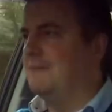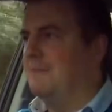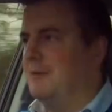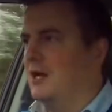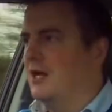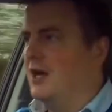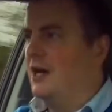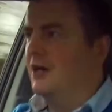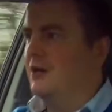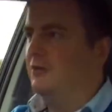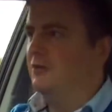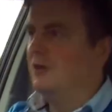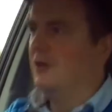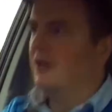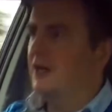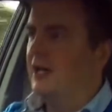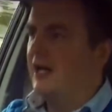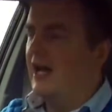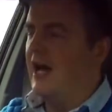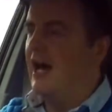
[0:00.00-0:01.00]
below,
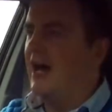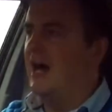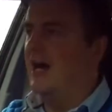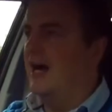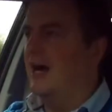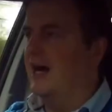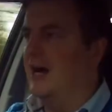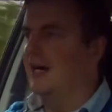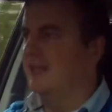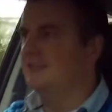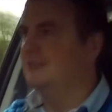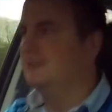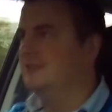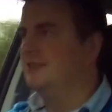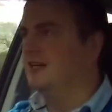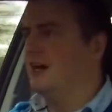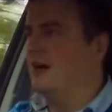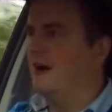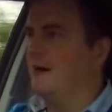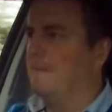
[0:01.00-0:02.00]
and
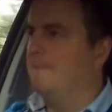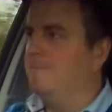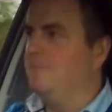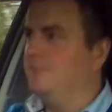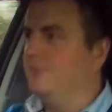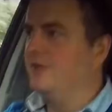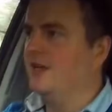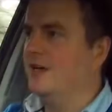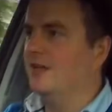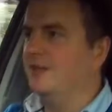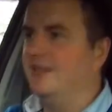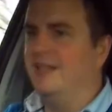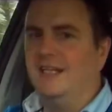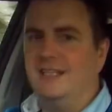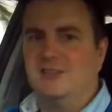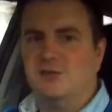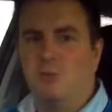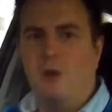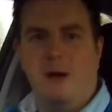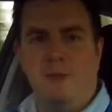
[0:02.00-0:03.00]
the
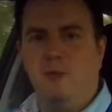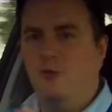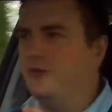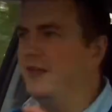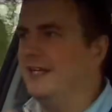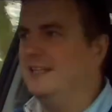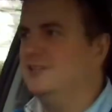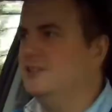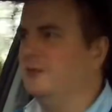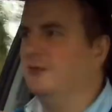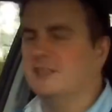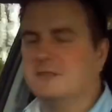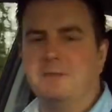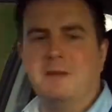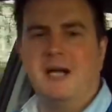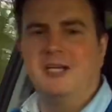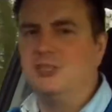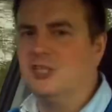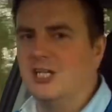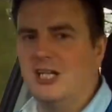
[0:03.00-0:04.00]
interweb will then do its
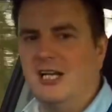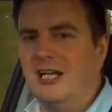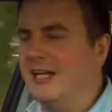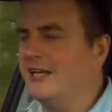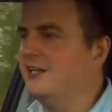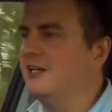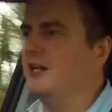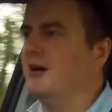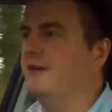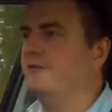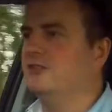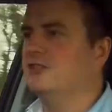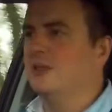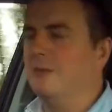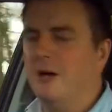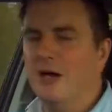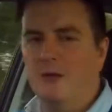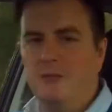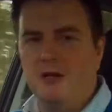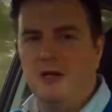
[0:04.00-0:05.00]
magic and let you know every time
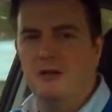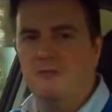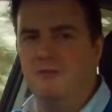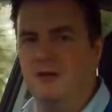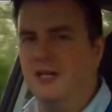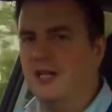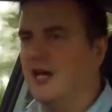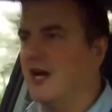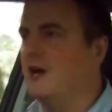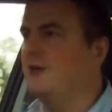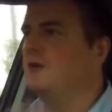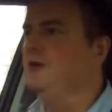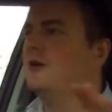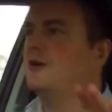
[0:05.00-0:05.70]
I upload a video.